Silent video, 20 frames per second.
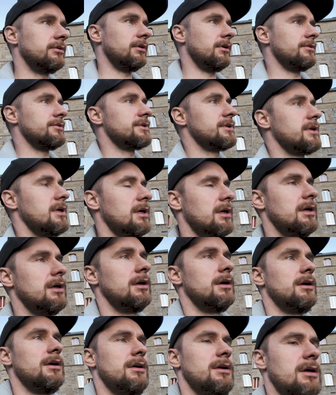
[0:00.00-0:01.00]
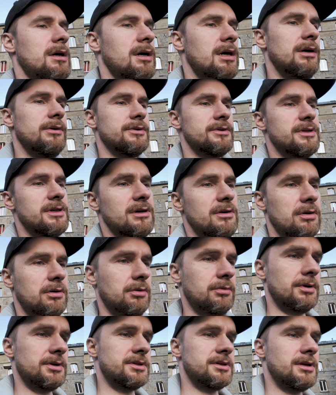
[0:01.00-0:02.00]
Who knows? I was hearing
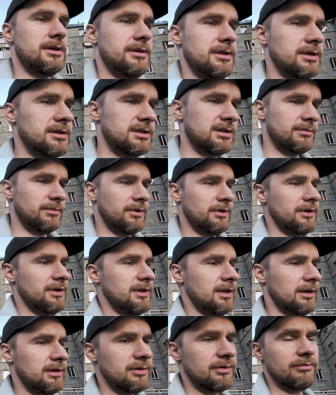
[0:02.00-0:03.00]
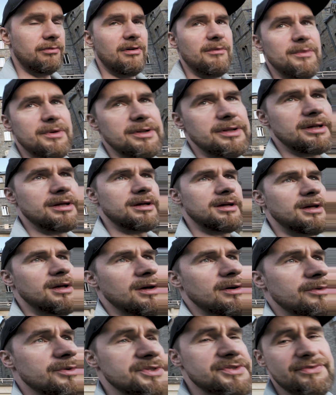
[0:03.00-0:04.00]
was the testimony that a woman
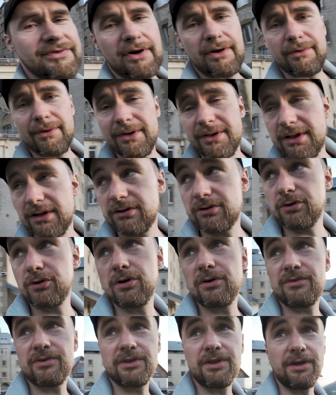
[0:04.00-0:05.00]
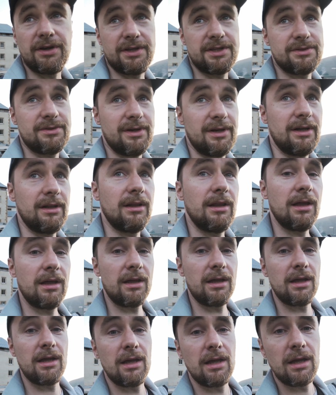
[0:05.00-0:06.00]
was very wanting to go for the Israel,
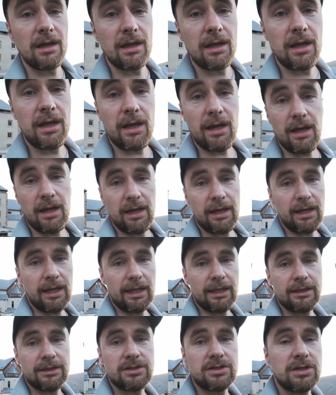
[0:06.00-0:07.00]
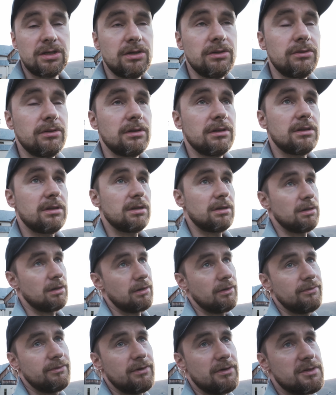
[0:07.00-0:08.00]
and she couldn't,
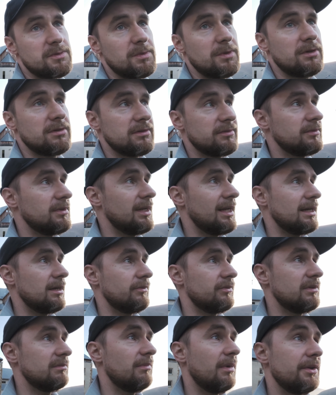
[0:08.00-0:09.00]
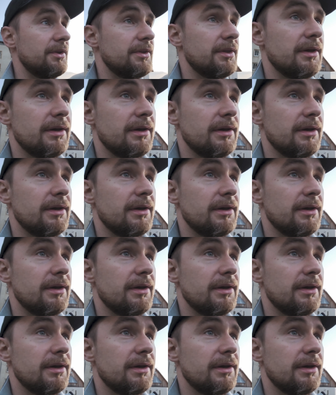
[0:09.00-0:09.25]
of course, because of the lack of the money.